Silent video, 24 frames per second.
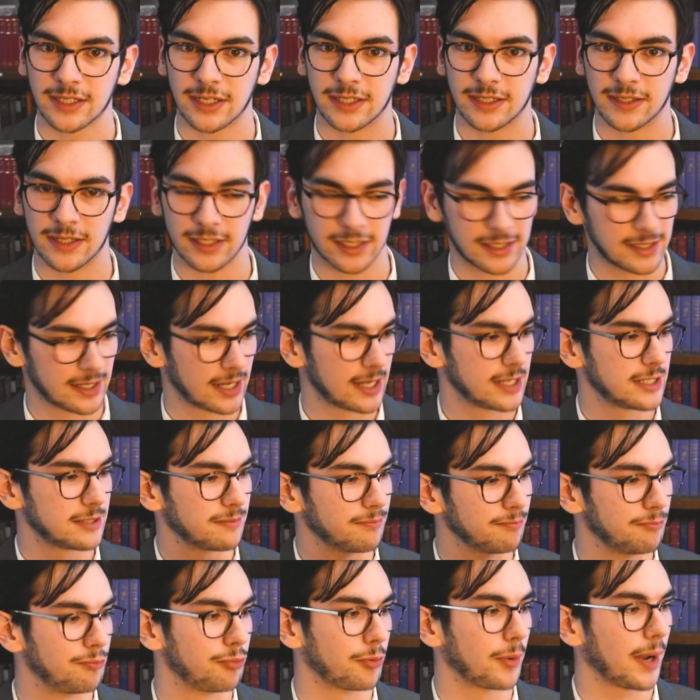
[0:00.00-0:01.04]
It's this nice
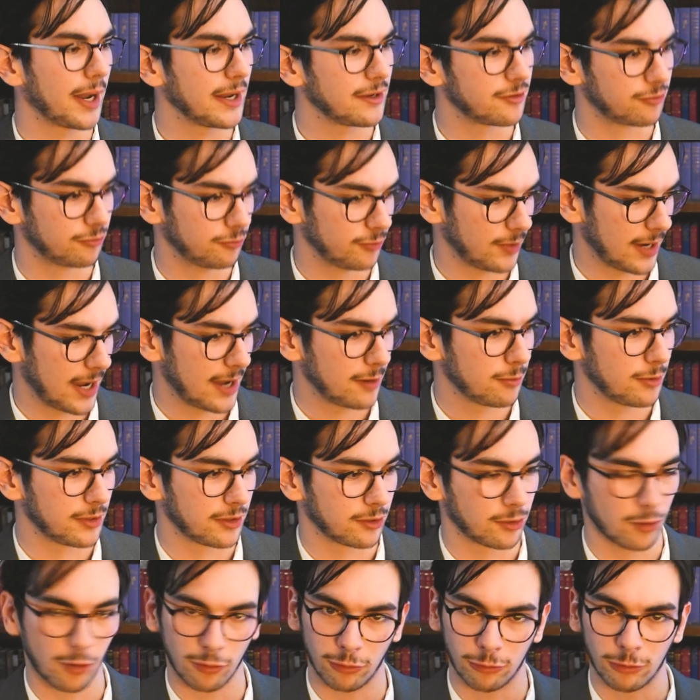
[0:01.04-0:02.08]
bright red
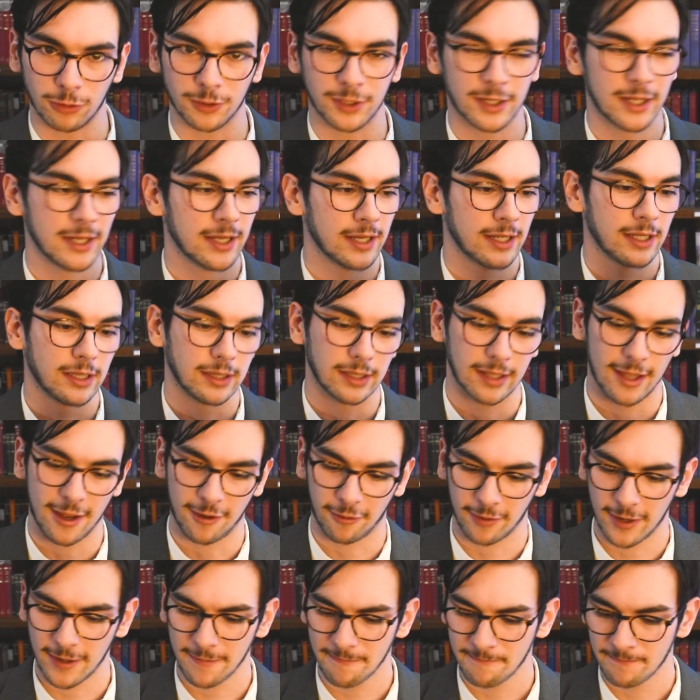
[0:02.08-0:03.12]
with gold
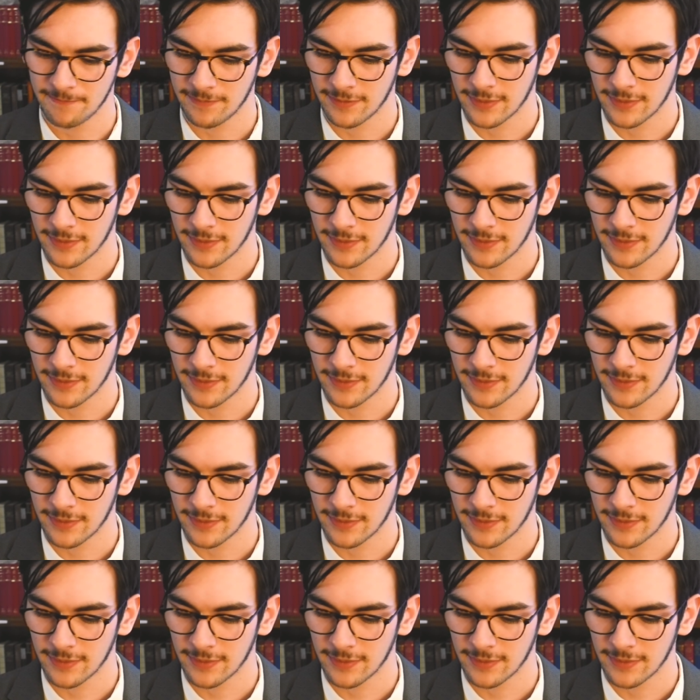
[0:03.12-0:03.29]
lettering.